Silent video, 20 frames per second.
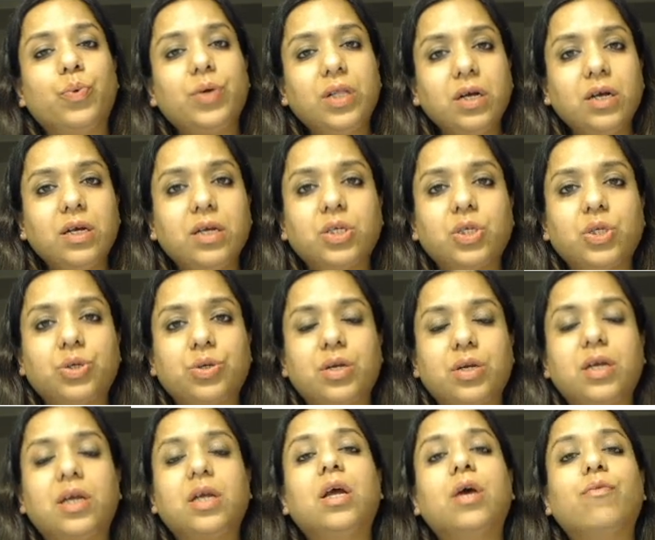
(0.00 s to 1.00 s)
with a
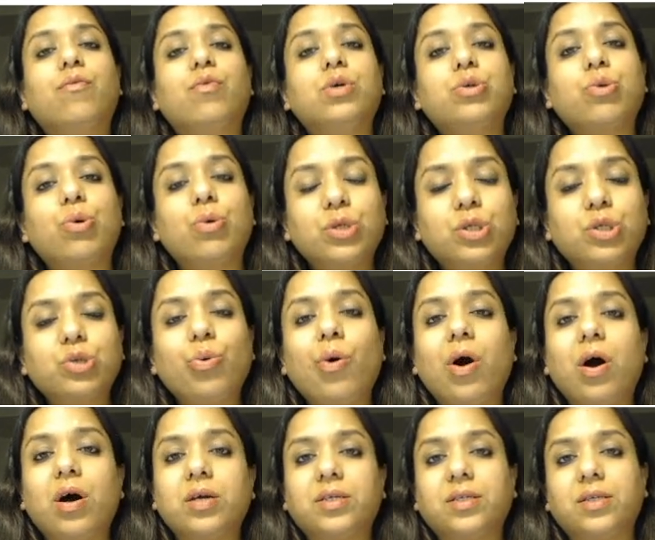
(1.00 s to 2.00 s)
history was also
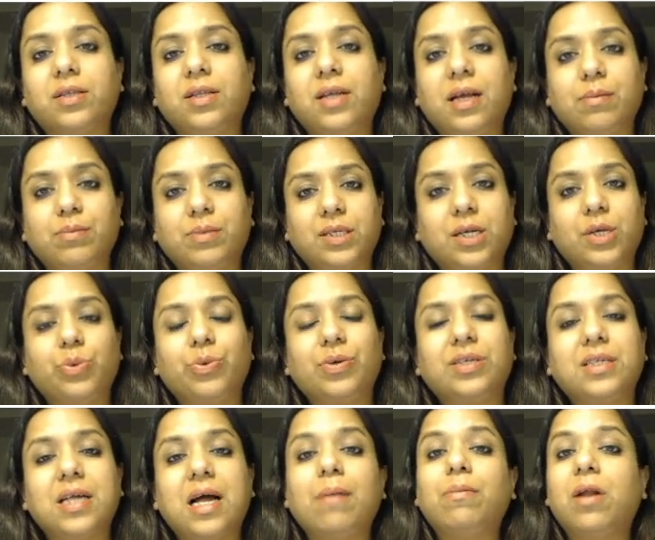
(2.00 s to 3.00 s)
asked in the MCQ
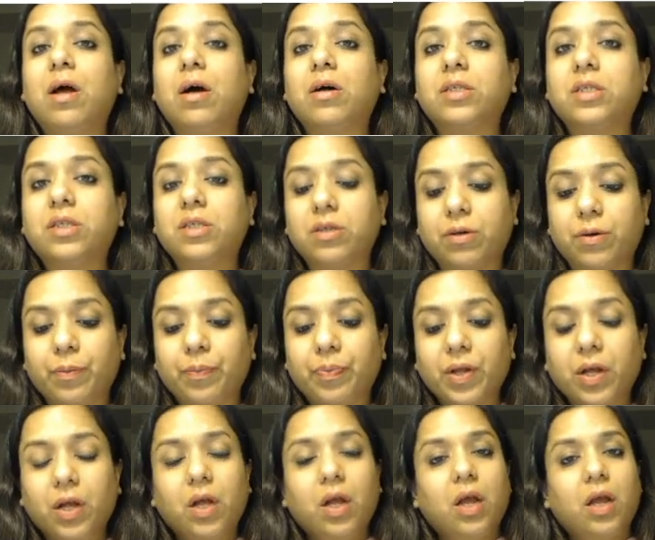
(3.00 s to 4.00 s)
exam last year.
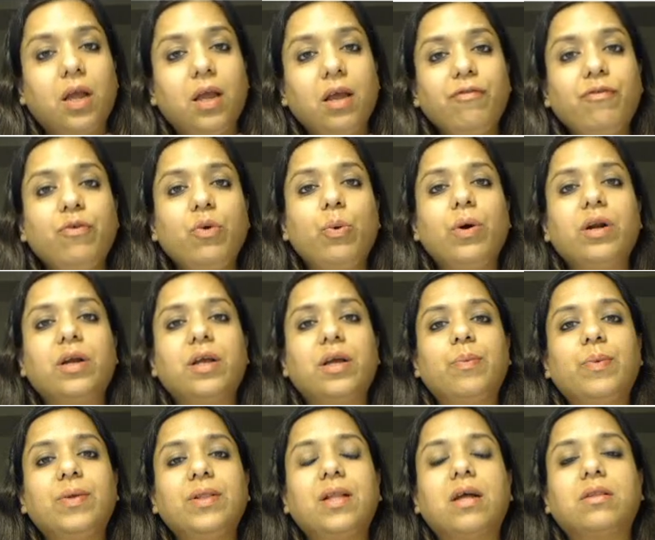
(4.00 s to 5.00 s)
If you are
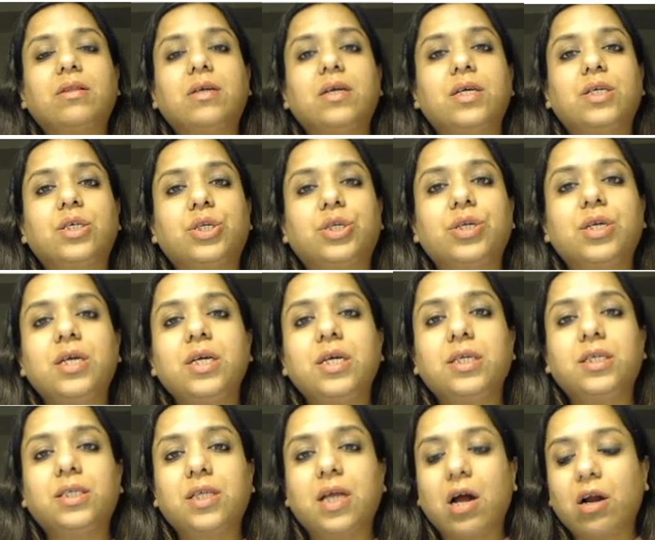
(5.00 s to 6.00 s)
given that the history
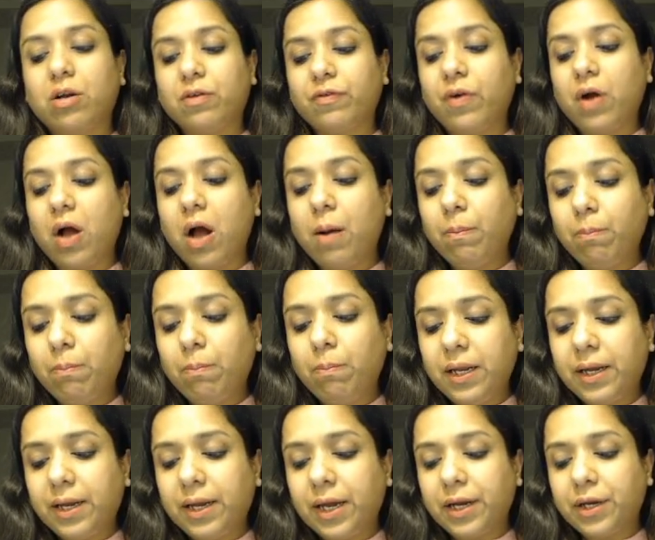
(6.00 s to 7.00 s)
is that of an
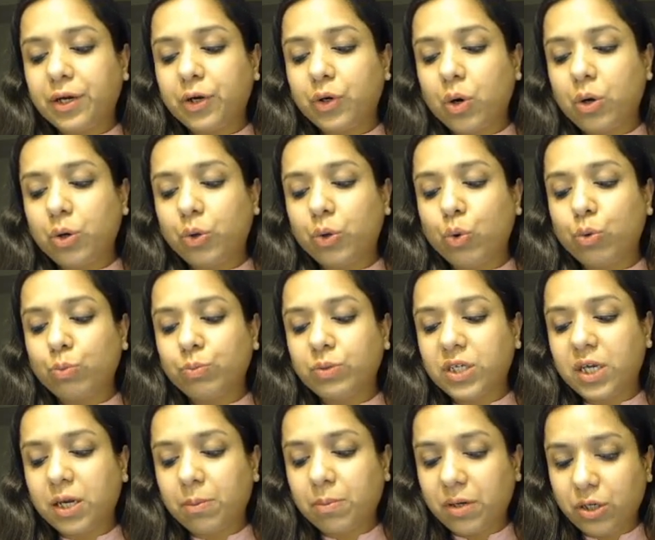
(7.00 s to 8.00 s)
umbilicated or
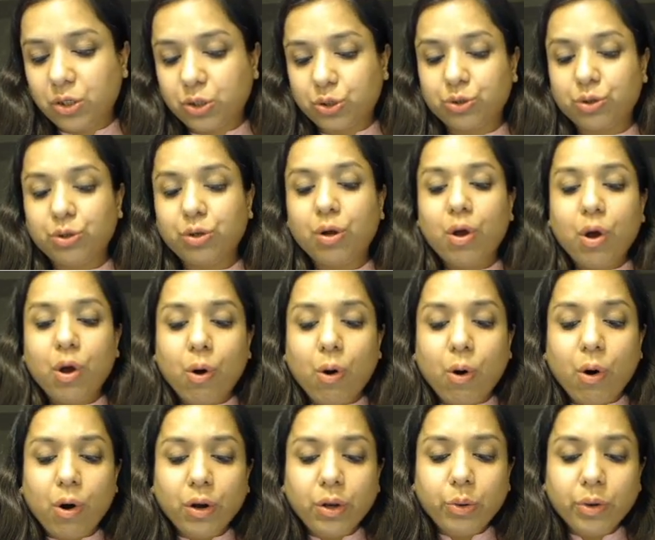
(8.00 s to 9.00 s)
dome-shaped lesion,
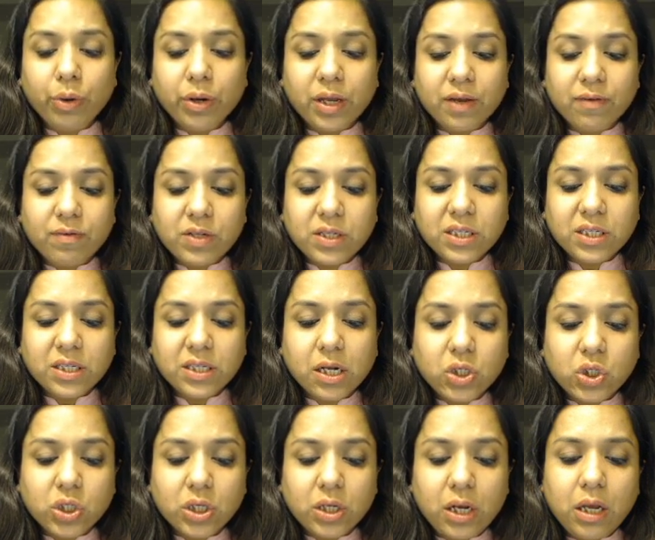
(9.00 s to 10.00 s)
or you are given
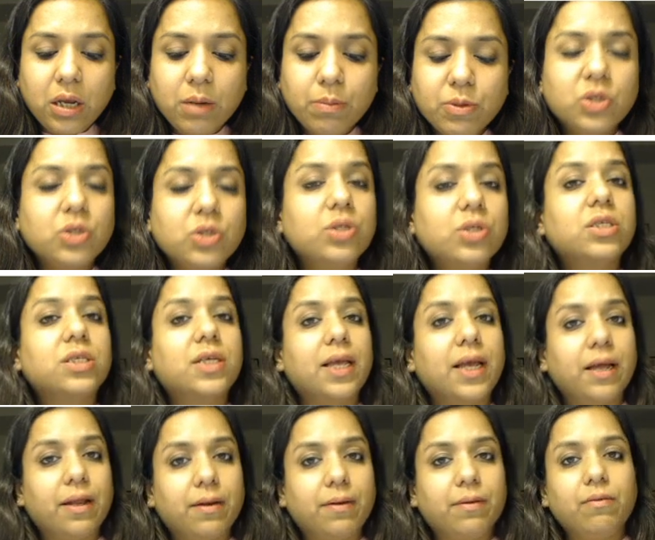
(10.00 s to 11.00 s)
such an image in
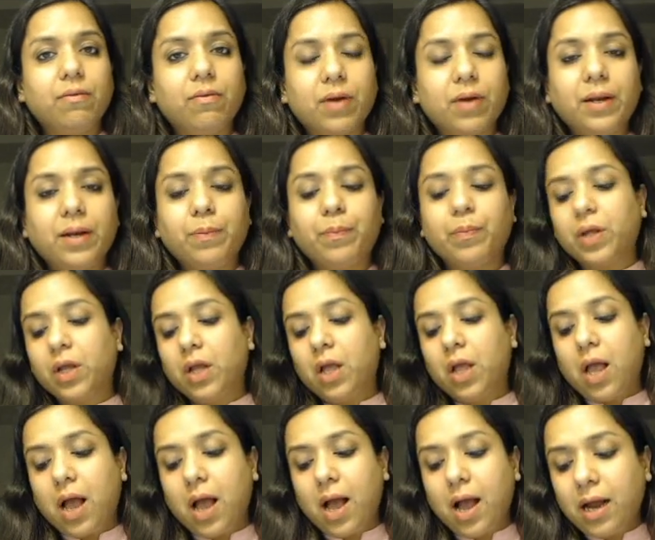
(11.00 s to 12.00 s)
skin, right?
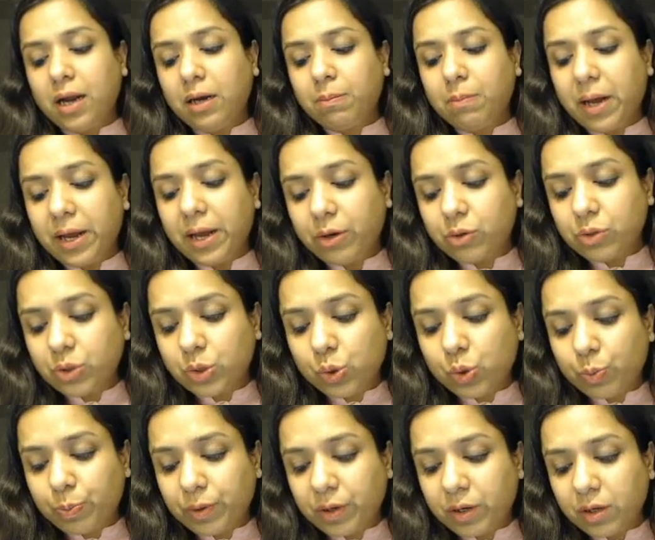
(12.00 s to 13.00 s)
And
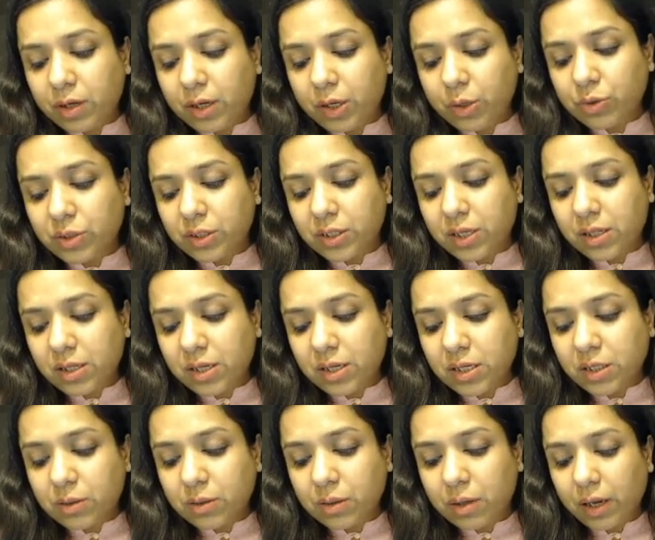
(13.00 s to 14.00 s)
microscopically, you see
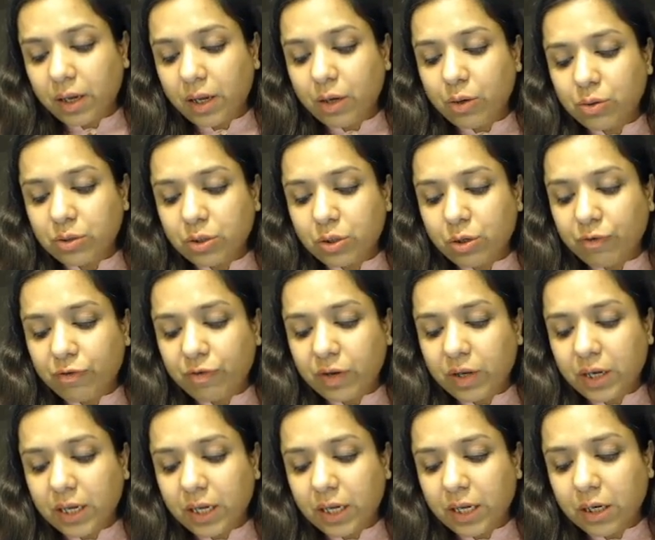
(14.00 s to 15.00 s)
these
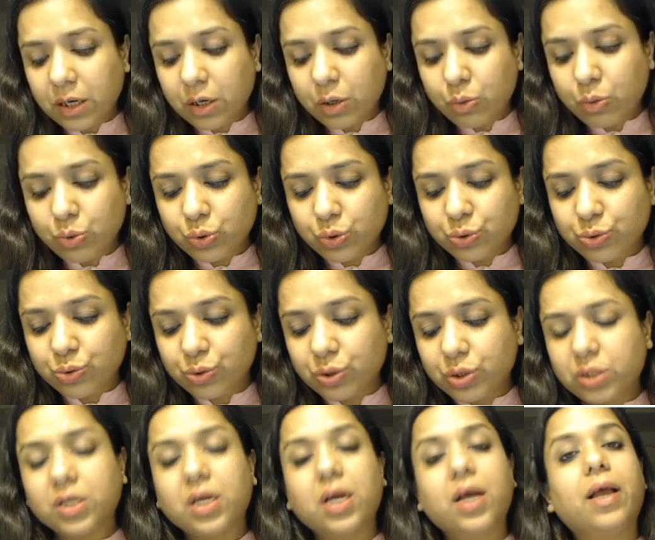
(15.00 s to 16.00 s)
eosinophilic
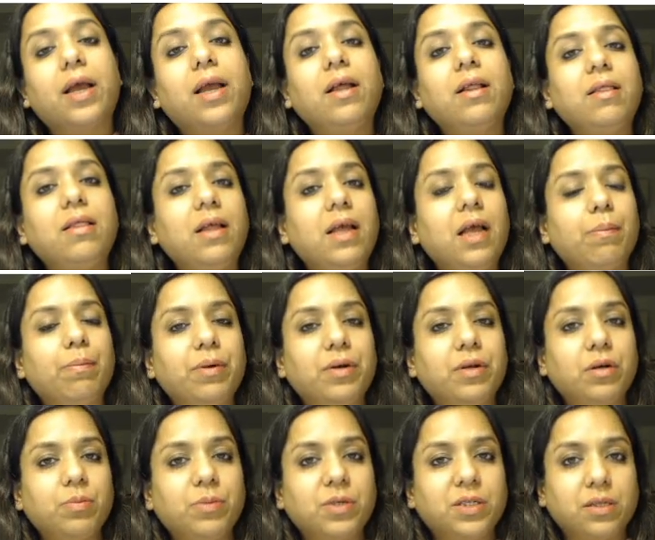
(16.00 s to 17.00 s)
inclusions in the
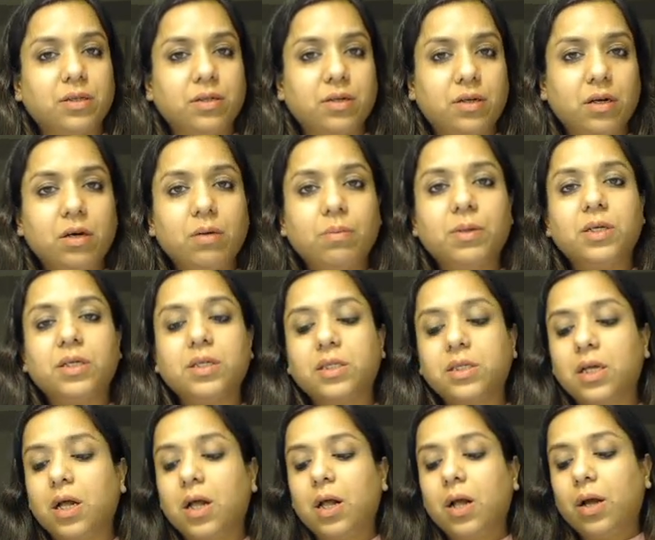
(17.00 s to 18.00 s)
epidermis and the
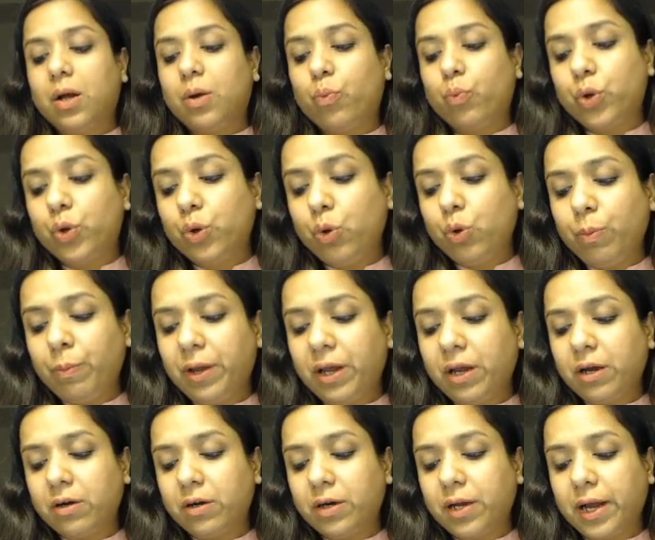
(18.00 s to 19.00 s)
dermis, you
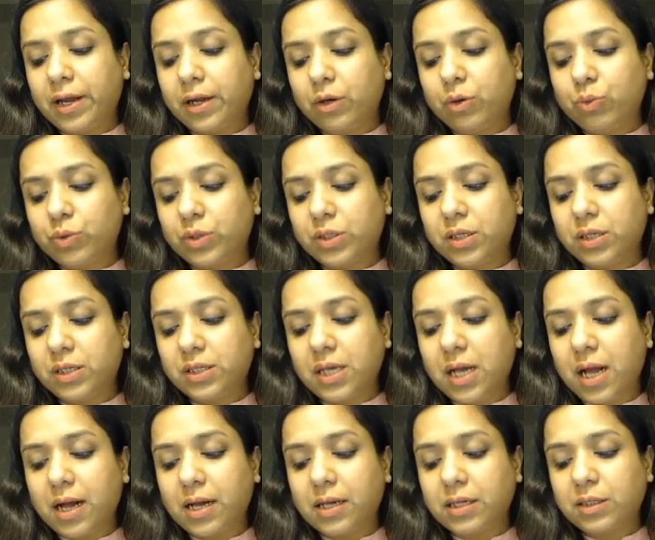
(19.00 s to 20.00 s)
make a diagnosis
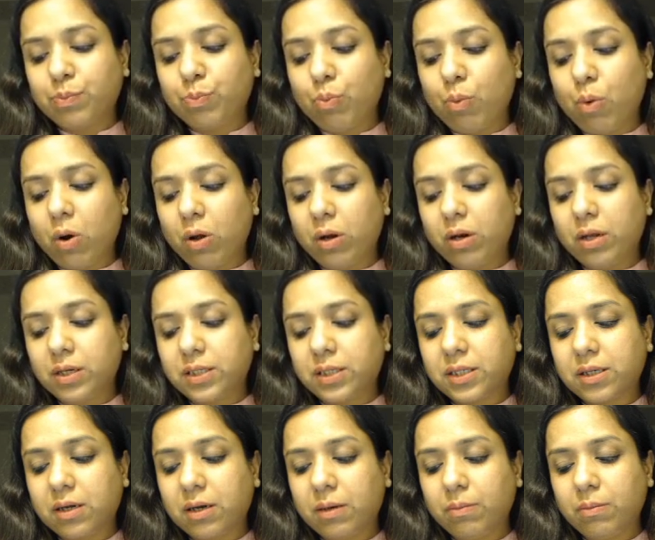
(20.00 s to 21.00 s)
as
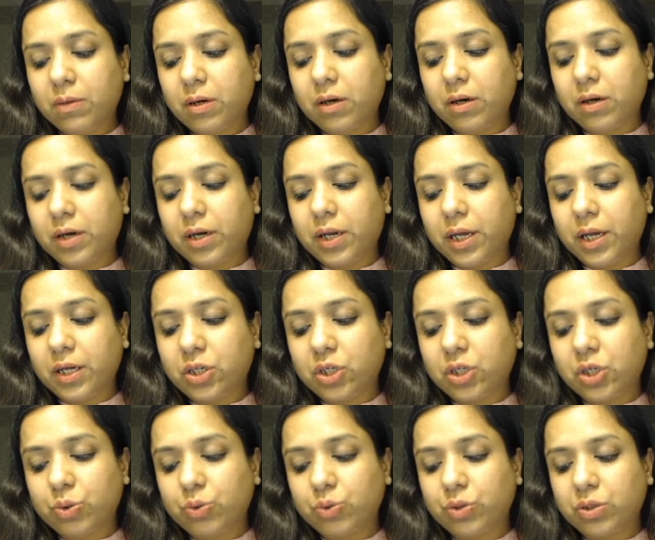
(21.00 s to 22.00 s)
molluscum
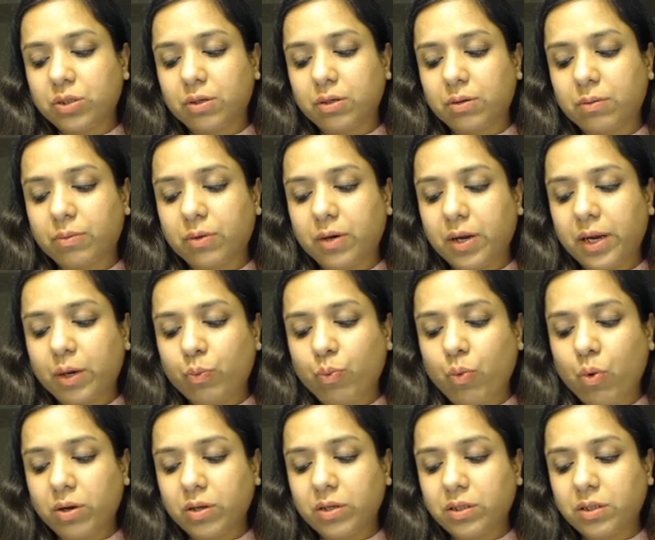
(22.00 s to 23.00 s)
contagiosum, right?
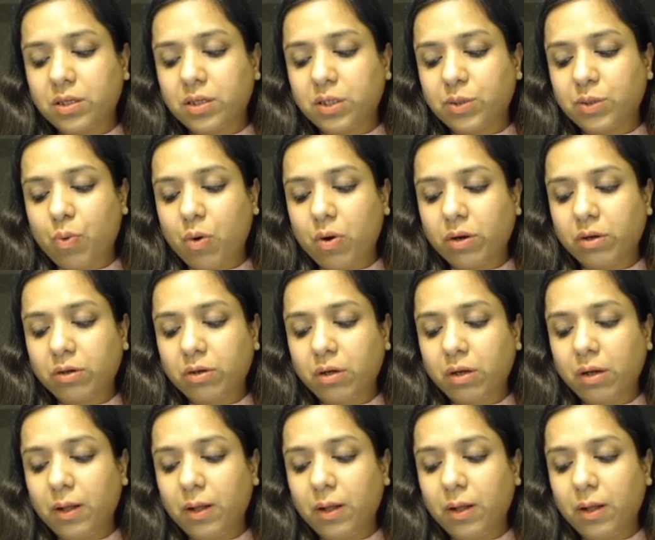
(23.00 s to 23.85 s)
What is the spotter?